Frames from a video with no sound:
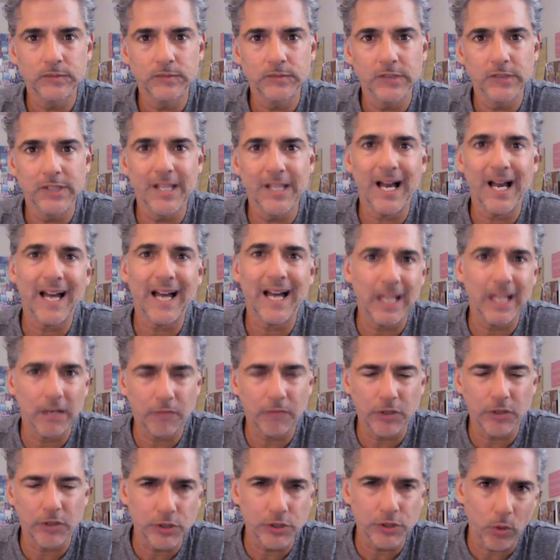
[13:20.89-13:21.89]
Not
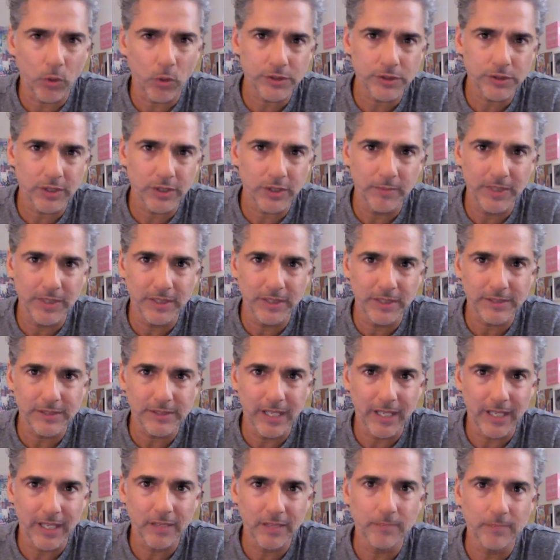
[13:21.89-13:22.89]
every store is going to be the
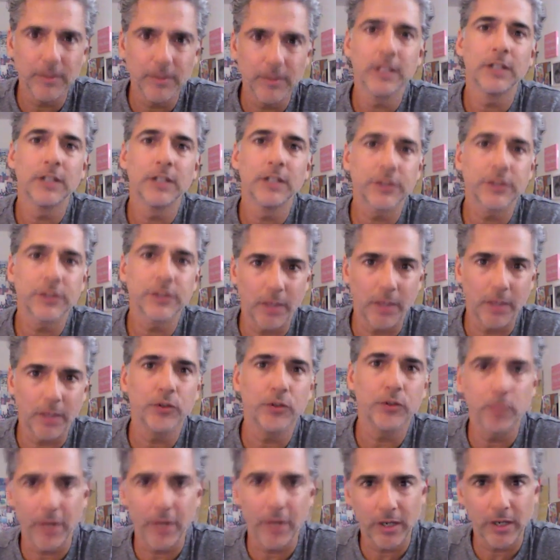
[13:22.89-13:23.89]
same. Some will
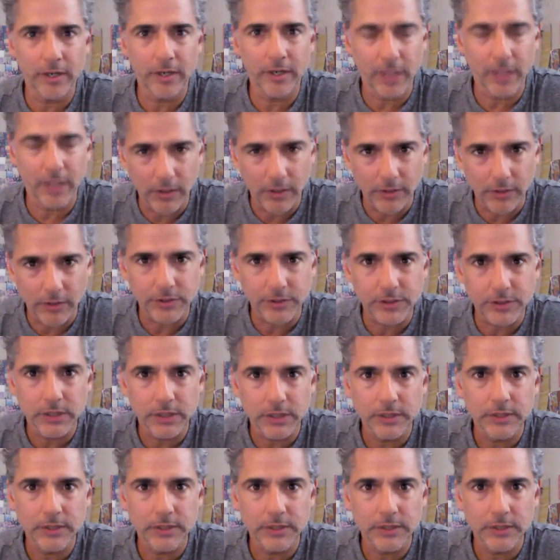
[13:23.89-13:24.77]
do better than others.